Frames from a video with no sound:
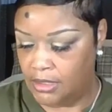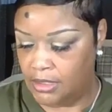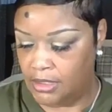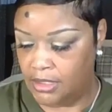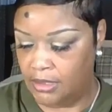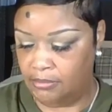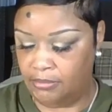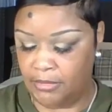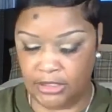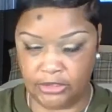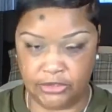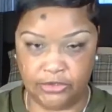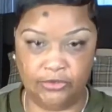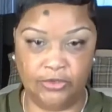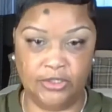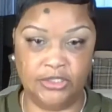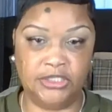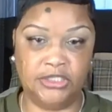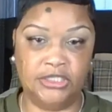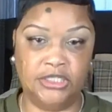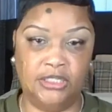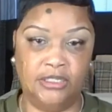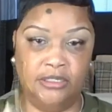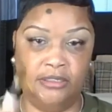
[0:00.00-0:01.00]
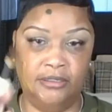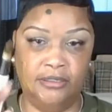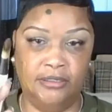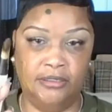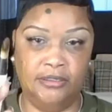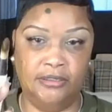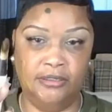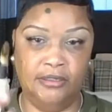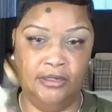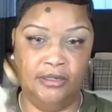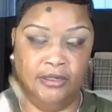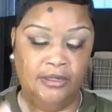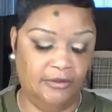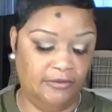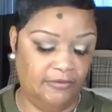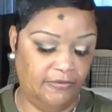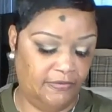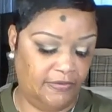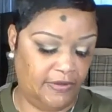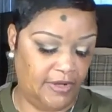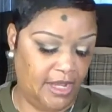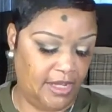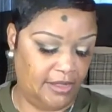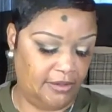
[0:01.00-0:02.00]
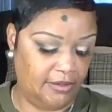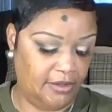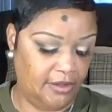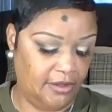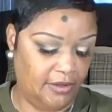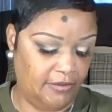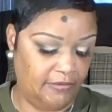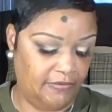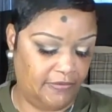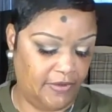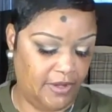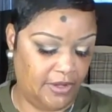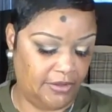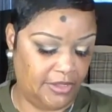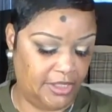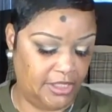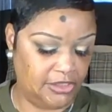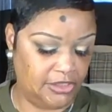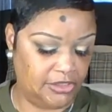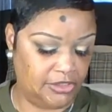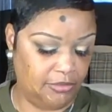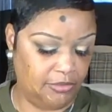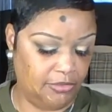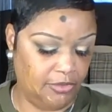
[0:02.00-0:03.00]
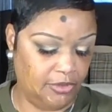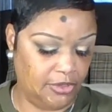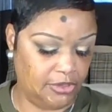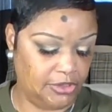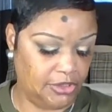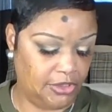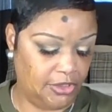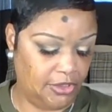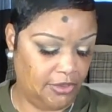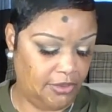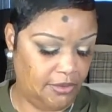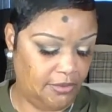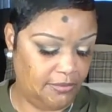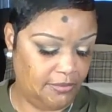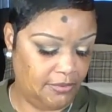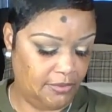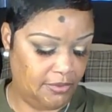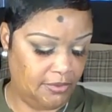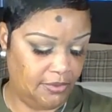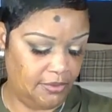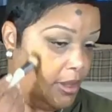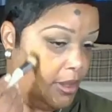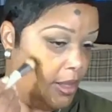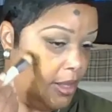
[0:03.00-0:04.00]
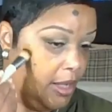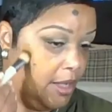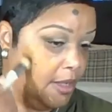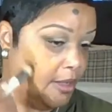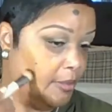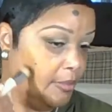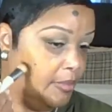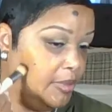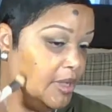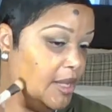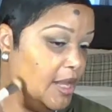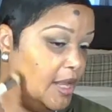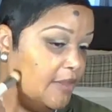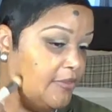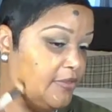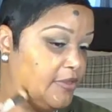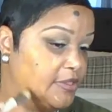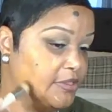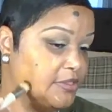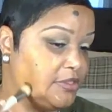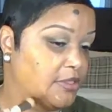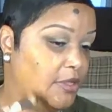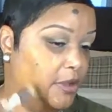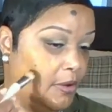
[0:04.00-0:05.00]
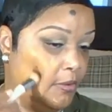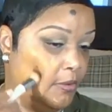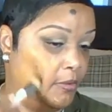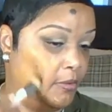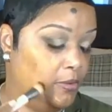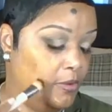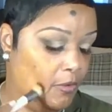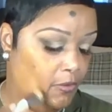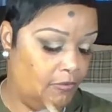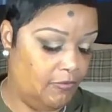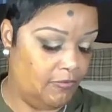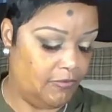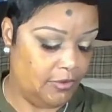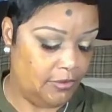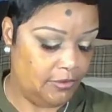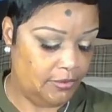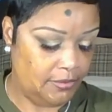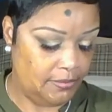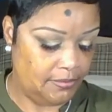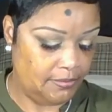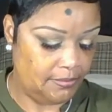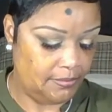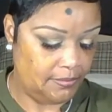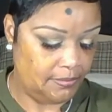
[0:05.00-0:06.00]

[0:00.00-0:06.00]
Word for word: Get my trusty flat foundation brush here and apply this all over.